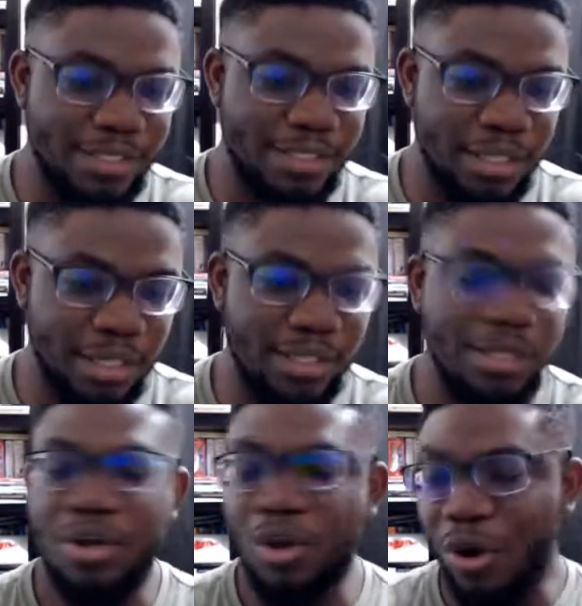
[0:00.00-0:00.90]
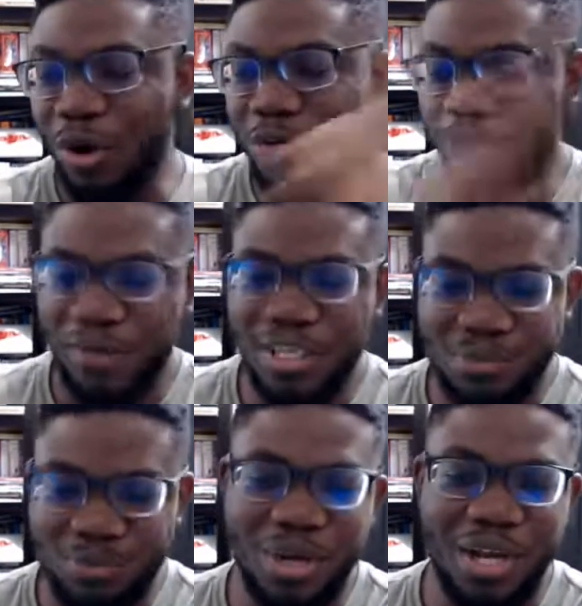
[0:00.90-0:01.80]
see it on
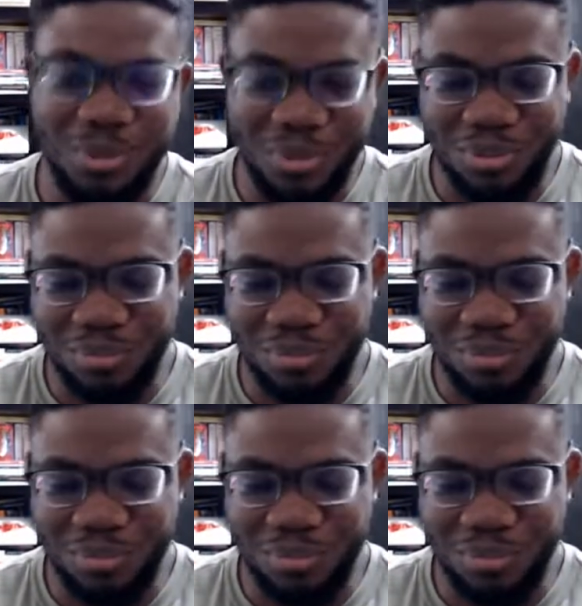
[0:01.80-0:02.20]
Facebook and YouTube.